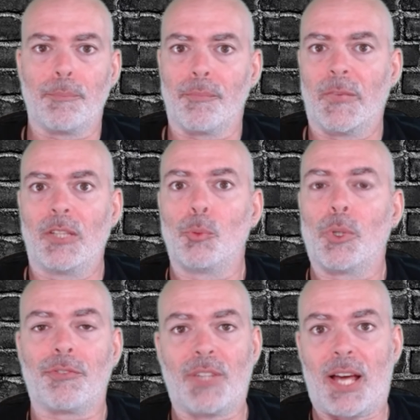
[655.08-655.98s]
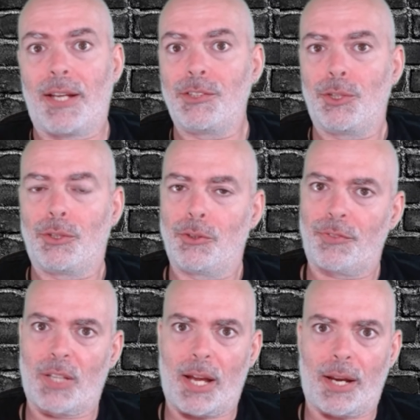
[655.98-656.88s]
You want flags, you can do
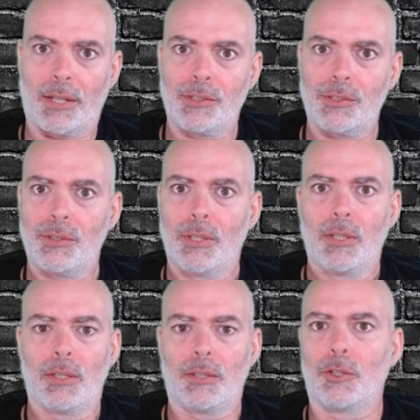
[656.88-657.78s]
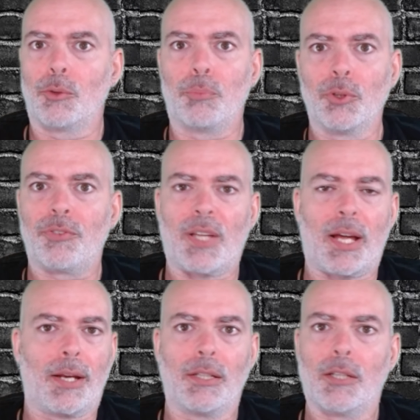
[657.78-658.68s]
flags, blue
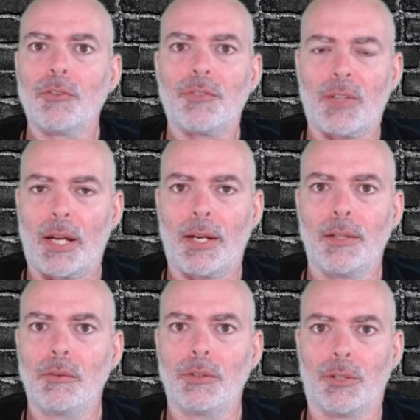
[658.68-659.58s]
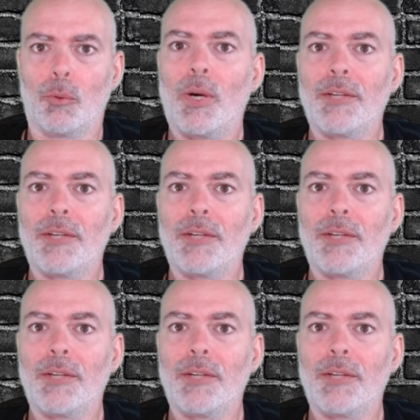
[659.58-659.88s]
flag, yellow flag, white